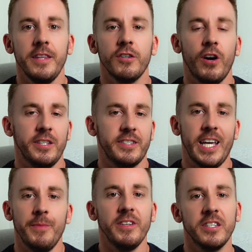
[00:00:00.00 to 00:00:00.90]
the grand
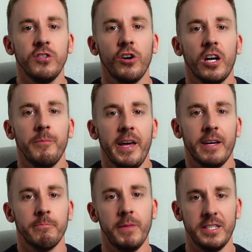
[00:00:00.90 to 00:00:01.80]
scheme, this is not going to make a
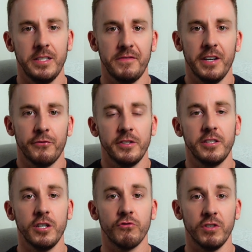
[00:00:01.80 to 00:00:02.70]
massive difference to
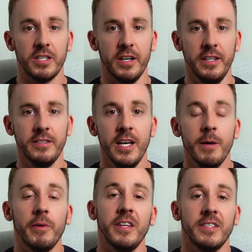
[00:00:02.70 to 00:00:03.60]
your returns,
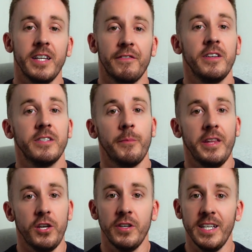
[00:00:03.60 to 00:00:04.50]
but this is definitely something
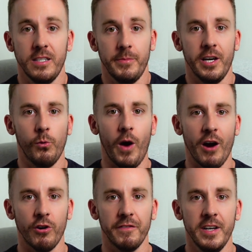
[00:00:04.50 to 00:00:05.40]
you need to be
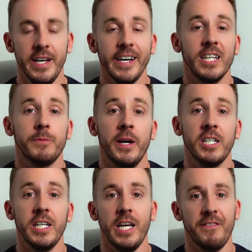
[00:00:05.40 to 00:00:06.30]
aware of,
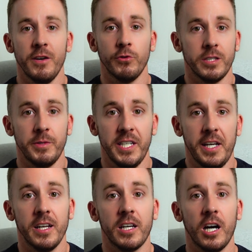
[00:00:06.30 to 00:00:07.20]
especially if there was a
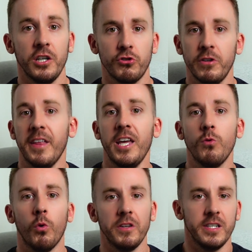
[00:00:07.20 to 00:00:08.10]
particular country that you
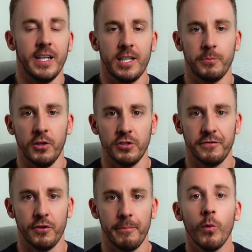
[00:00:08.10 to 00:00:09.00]
wanted exposure
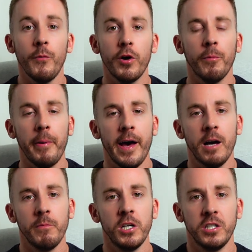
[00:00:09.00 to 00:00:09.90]
from. When we compare
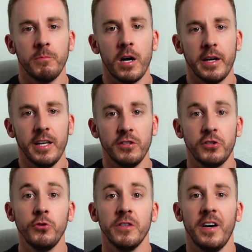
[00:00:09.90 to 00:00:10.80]
emerging markets
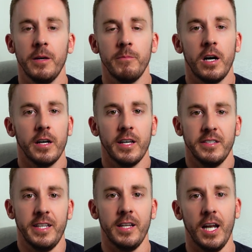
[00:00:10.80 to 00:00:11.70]
to developed markets
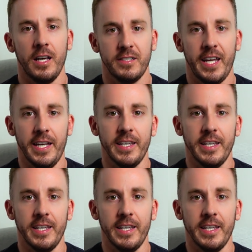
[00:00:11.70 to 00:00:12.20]
in the last 10